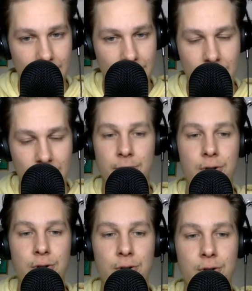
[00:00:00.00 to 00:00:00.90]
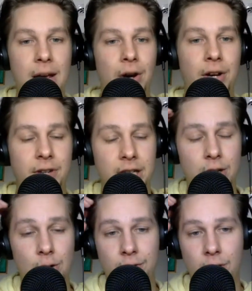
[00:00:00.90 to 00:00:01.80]
Some news came out of
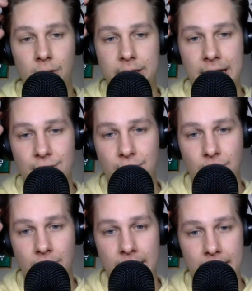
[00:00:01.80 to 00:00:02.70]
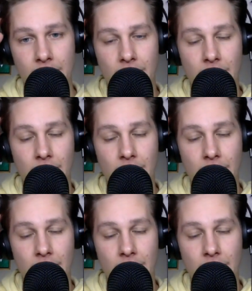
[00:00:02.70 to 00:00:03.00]
Vancouver yesterday